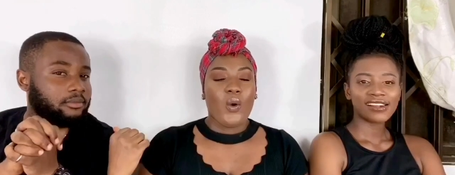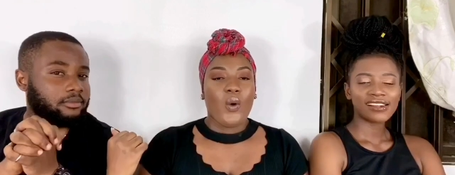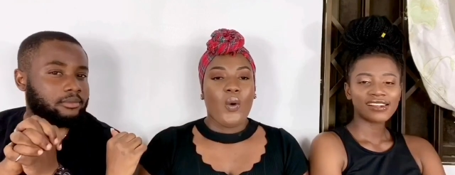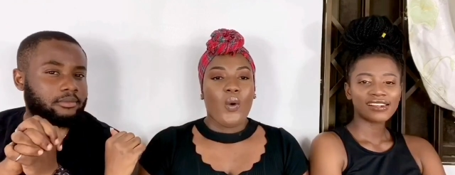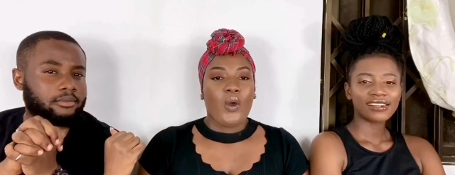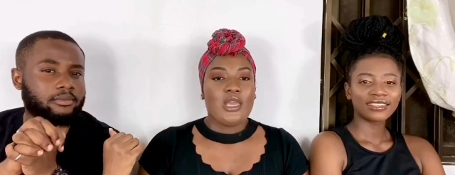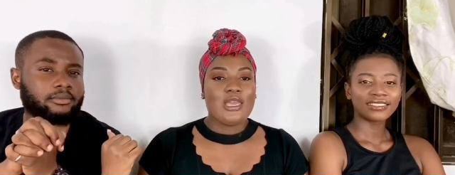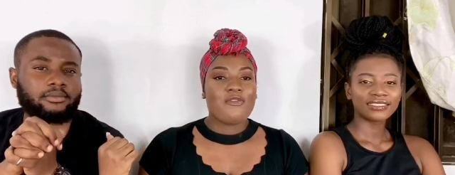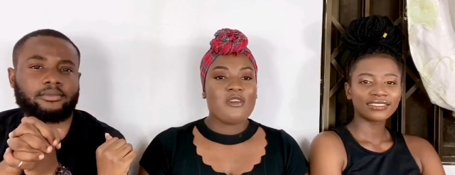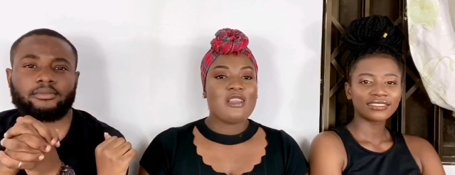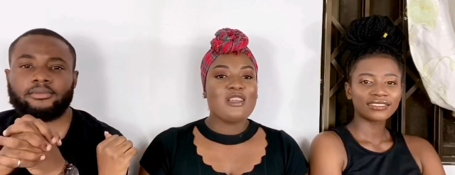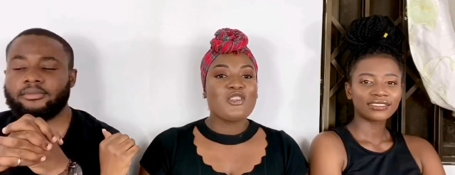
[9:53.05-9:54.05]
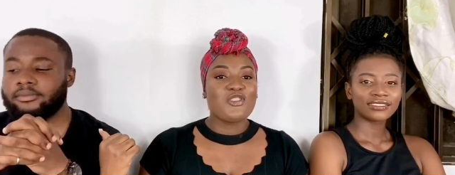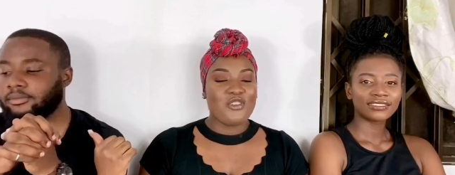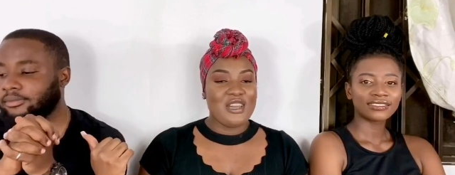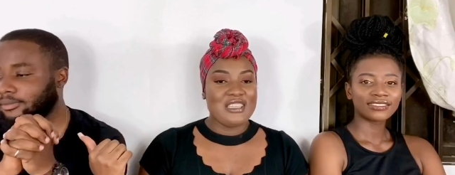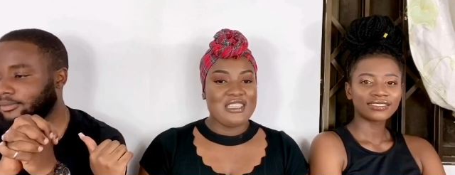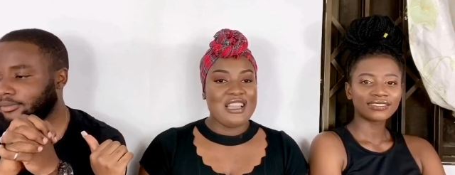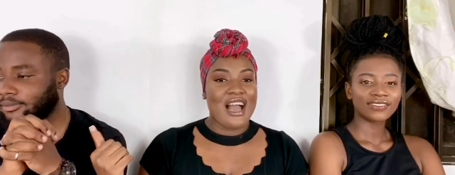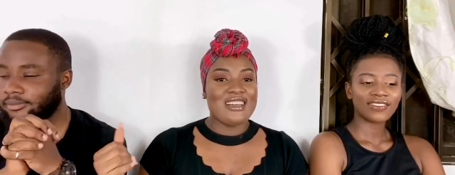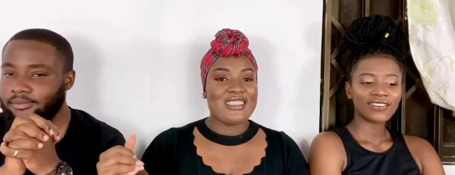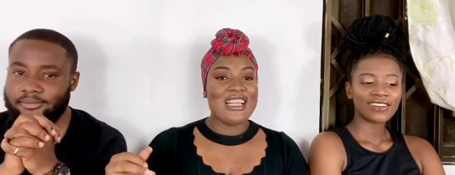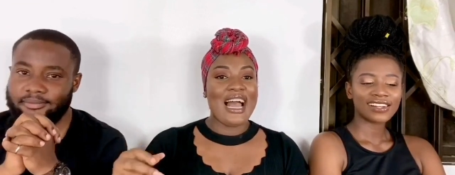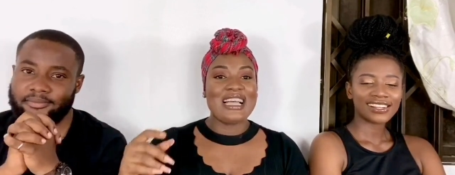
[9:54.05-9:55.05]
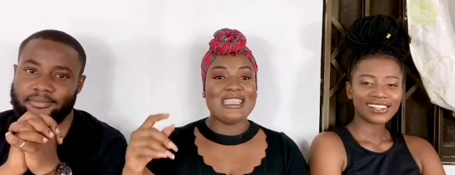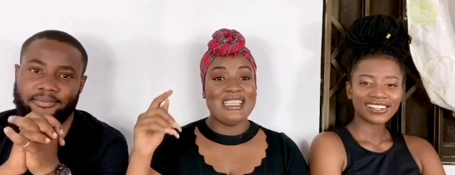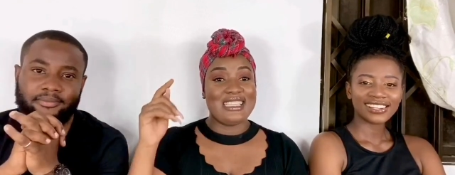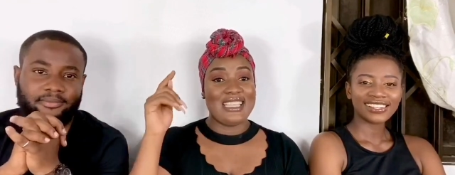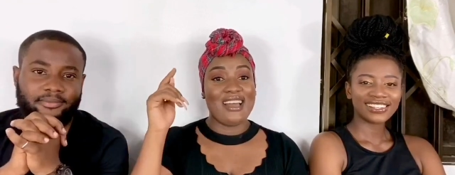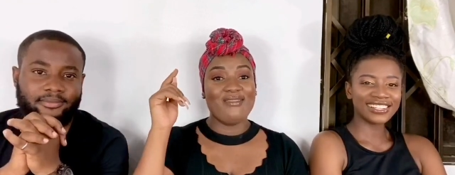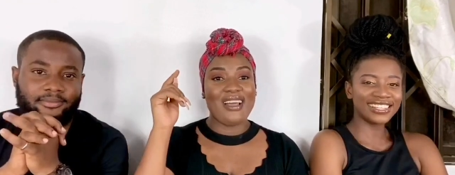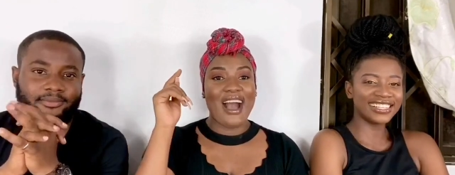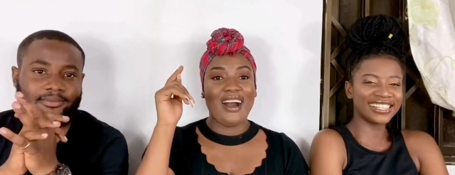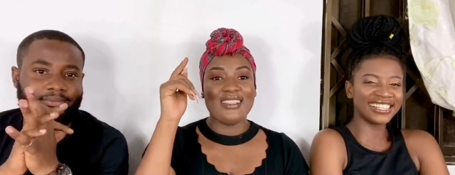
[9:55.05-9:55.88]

Speaker 1: He finished dressing. After that, he stepped out